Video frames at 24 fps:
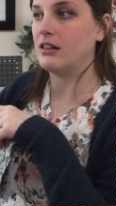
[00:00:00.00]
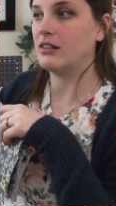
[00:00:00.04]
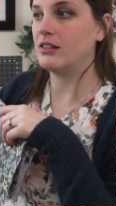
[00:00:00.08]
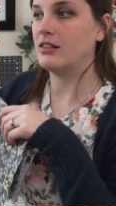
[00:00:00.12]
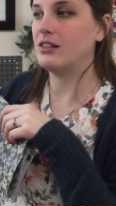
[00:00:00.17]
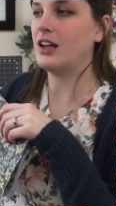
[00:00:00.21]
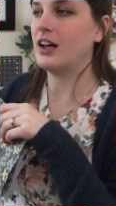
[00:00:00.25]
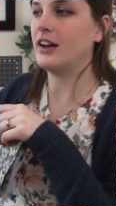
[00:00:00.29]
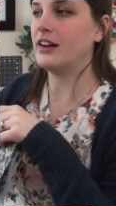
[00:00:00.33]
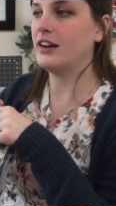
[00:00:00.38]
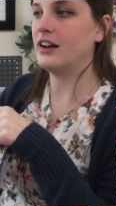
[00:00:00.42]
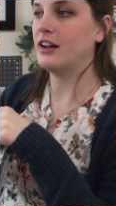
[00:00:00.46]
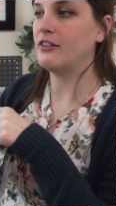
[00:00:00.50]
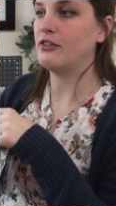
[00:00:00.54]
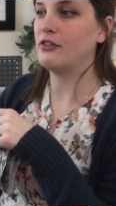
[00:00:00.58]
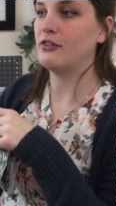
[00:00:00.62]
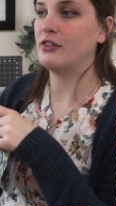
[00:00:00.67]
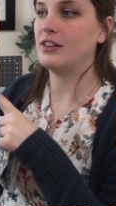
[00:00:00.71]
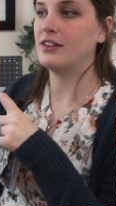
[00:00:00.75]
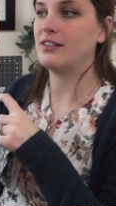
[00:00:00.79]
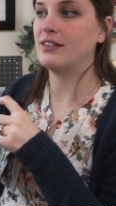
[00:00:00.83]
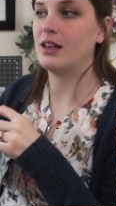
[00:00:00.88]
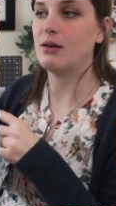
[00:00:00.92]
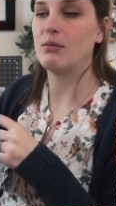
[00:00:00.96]
not enough of
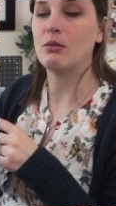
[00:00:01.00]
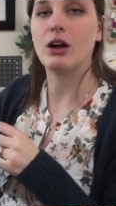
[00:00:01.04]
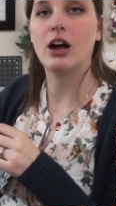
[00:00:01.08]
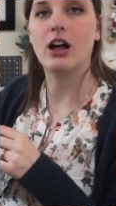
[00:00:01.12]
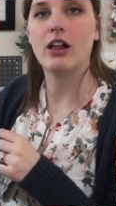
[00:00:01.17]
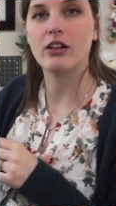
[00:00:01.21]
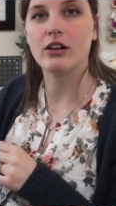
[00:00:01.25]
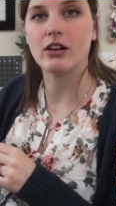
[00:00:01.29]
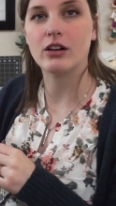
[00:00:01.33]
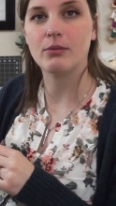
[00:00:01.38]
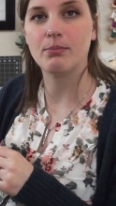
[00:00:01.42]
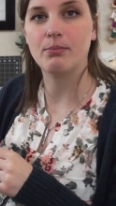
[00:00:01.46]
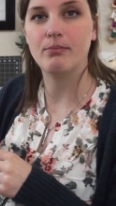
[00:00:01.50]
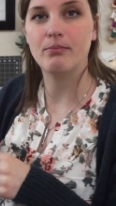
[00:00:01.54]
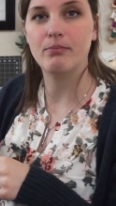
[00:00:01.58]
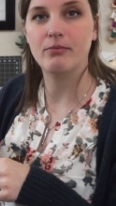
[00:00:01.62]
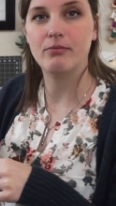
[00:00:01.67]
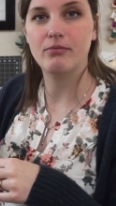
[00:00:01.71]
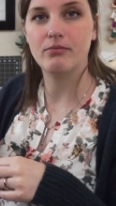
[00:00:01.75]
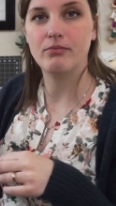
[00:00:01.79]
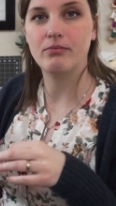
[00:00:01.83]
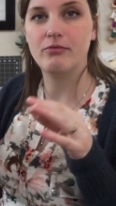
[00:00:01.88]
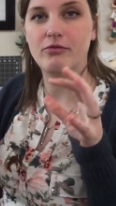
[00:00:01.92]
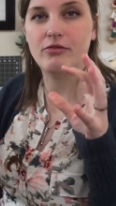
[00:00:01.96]
the same color
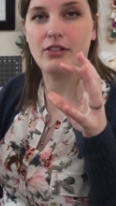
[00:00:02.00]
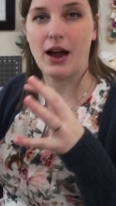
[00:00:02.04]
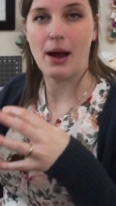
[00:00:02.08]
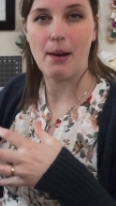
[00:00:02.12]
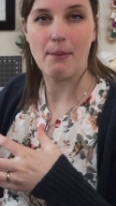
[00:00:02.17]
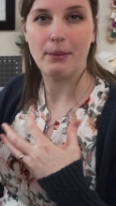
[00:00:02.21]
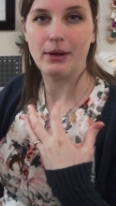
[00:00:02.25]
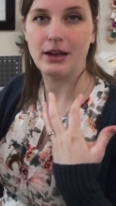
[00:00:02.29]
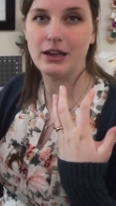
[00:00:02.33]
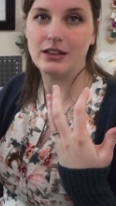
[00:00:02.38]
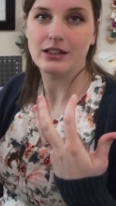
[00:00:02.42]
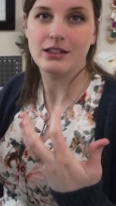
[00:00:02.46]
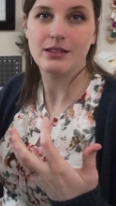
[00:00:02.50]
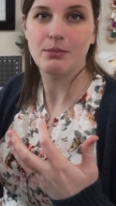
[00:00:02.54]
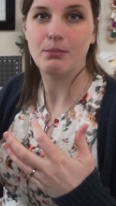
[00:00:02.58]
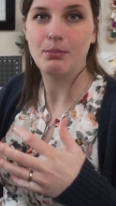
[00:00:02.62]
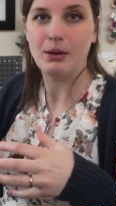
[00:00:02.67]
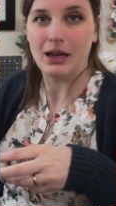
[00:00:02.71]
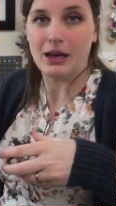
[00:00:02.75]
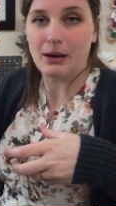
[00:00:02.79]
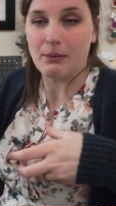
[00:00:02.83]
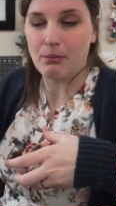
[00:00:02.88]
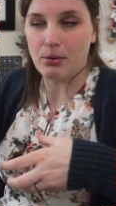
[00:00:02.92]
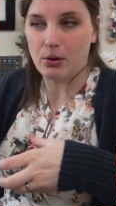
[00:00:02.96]
families
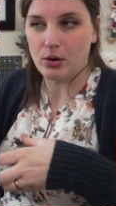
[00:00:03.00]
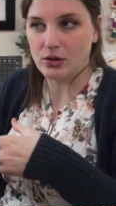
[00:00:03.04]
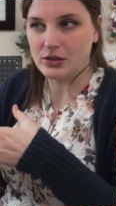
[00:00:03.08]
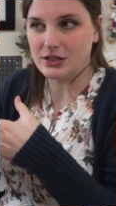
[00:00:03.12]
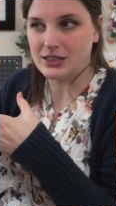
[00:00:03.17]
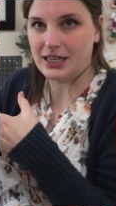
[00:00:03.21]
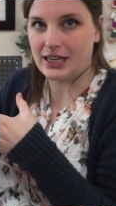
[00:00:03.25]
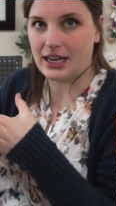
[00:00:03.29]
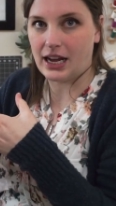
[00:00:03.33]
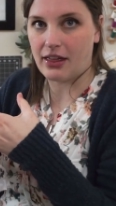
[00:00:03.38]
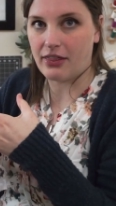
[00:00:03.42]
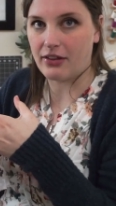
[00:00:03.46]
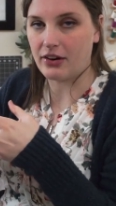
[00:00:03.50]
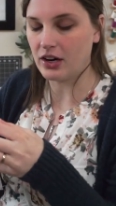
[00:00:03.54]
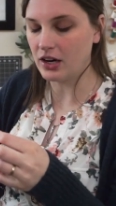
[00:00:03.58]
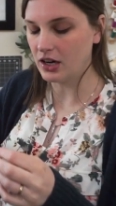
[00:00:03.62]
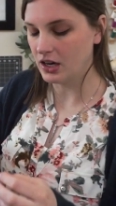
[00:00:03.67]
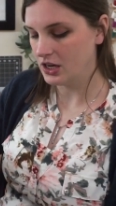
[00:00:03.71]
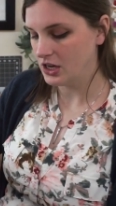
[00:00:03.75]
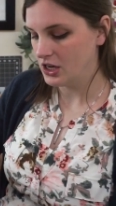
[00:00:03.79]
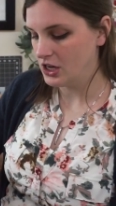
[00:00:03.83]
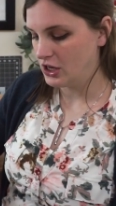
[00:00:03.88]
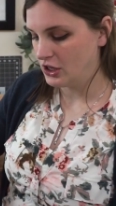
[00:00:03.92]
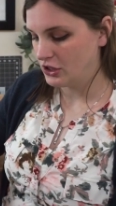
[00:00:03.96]
being pulled together.
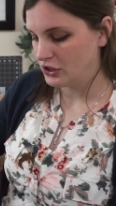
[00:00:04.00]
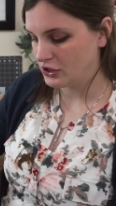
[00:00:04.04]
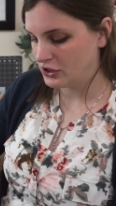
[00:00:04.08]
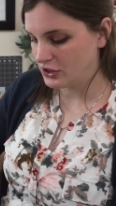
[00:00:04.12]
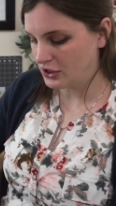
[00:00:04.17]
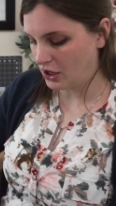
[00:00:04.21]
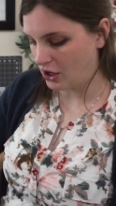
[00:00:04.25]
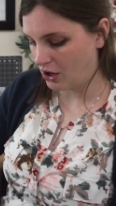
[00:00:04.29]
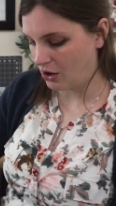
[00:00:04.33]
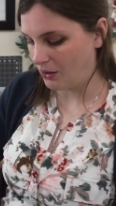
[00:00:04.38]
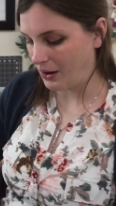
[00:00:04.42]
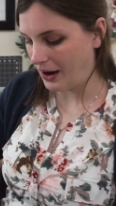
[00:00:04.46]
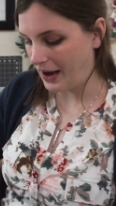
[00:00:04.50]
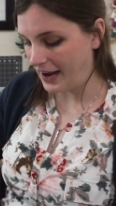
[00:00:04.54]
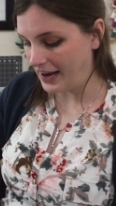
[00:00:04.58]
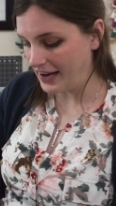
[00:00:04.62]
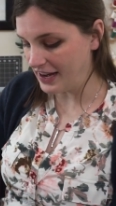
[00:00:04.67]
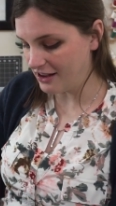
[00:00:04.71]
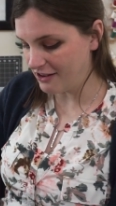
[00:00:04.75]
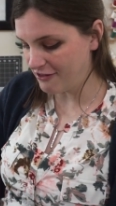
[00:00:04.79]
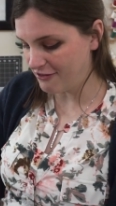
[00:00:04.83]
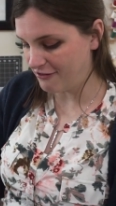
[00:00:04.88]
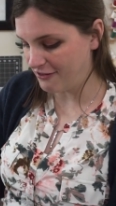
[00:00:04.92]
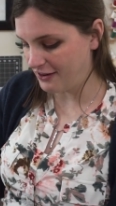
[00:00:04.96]
So I
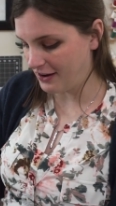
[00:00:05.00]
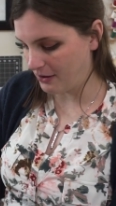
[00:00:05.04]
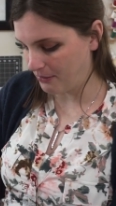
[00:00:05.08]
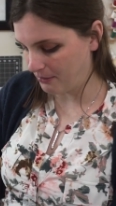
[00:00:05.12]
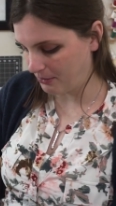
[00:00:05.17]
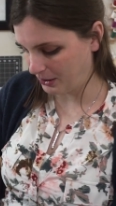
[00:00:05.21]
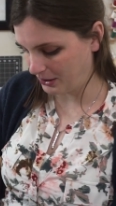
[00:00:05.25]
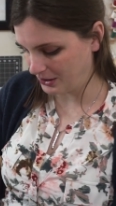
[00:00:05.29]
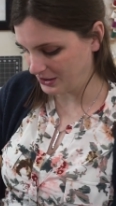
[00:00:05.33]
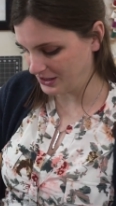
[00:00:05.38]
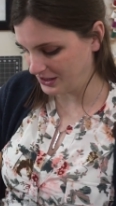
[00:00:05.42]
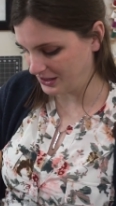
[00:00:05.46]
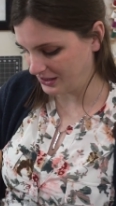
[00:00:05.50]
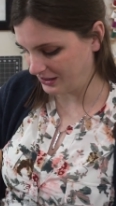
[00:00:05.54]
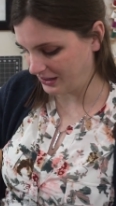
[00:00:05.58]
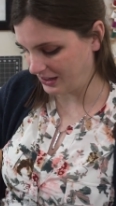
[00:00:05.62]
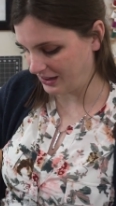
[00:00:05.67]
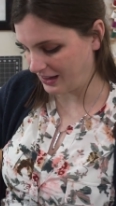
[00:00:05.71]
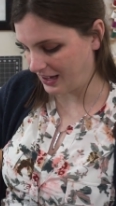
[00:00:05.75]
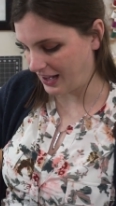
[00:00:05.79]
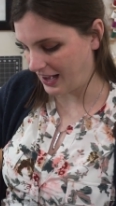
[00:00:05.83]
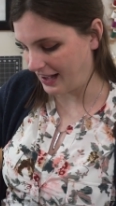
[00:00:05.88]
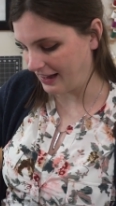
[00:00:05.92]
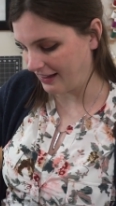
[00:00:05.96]
have found personally
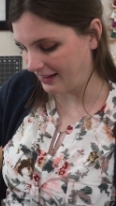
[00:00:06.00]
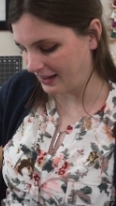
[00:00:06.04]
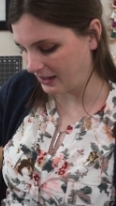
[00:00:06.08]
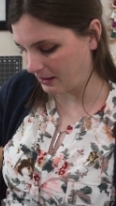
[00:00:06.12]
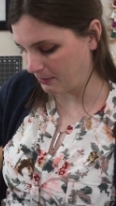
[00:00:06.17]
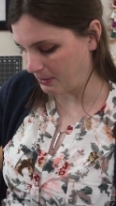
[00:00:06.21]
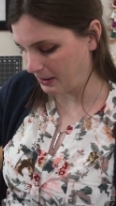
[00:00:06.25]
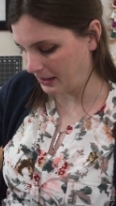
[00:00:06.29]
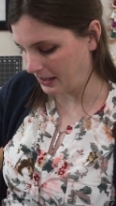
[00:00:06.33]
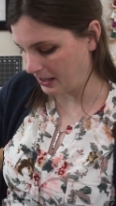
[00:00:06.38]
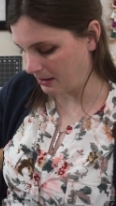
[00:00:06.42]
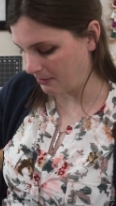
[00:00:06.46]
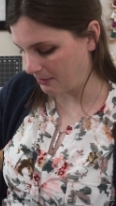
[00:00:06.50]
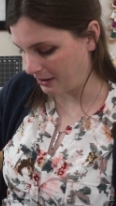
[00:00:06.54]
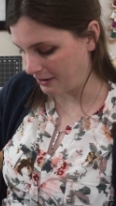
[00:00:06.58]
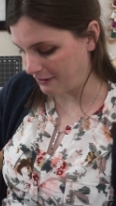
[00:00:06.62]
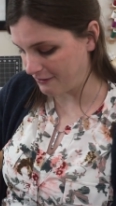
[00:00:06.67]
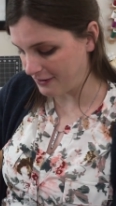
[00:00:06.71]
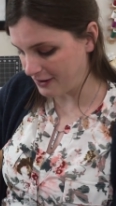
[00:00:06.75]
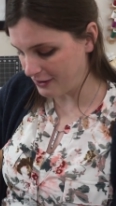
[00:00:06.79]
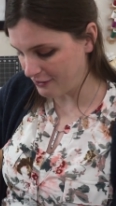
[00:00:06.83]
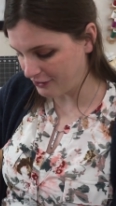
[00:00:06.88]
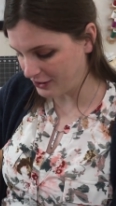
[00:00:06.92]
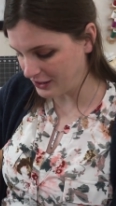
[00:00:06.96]
that I like picking my
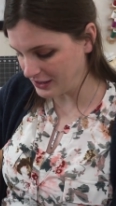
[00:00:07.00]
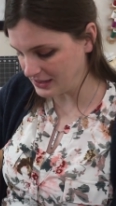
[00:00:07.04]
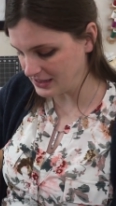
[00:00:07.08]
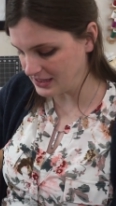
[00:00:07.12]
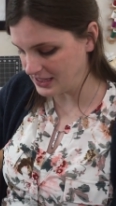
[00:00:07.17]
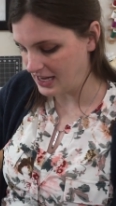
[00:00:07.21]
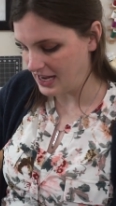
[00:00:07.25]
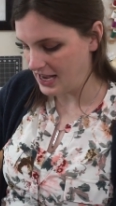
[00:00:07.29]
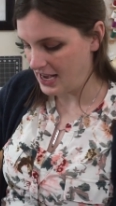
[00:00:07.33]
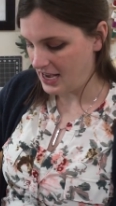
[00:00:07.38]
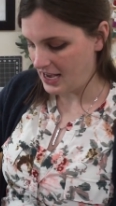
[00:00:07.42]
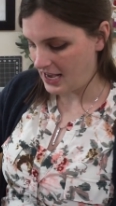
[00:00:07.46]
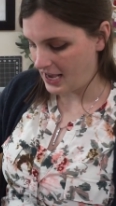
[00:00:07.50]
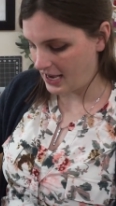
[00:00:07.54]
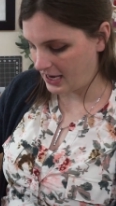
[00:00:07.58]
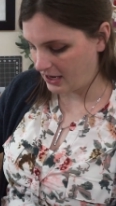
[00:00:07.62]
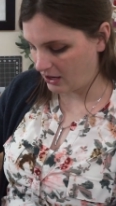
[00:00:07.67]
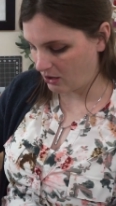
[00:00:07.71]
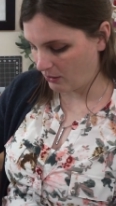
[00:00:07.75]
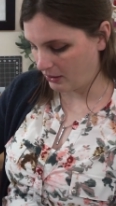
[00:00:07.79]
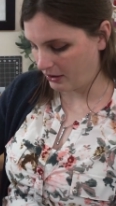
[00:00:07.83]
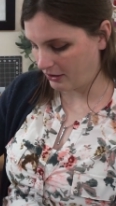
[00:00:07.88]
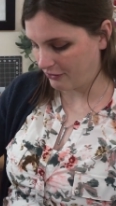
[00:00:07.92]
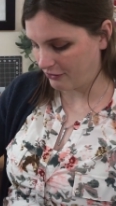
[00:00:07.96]
favorites and
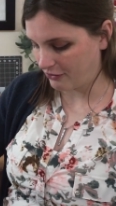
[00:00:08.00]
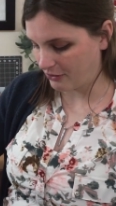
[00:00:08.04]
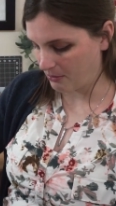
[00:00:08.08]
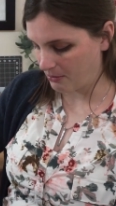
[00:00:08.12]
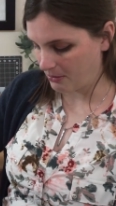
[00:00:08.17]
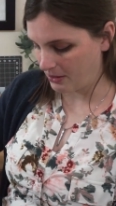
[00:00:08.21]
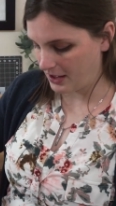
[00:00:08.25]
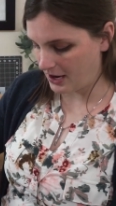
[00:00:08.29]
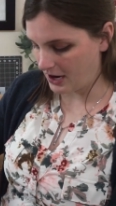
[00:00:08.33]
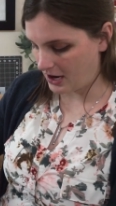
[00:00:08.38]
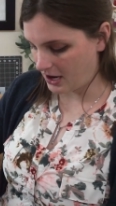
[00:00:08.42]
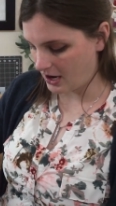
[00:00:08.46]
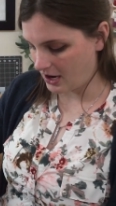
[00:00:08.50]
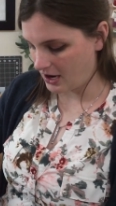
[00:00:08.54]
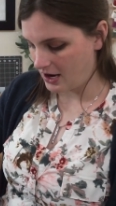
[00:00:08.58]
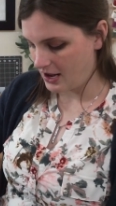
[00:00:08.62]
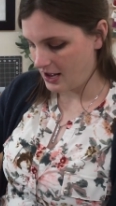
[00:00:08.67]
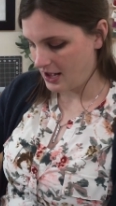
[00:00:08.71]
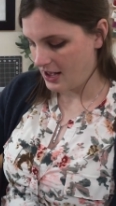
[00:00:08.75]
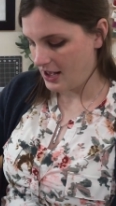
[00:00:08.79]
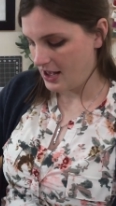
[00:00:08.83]
going from there.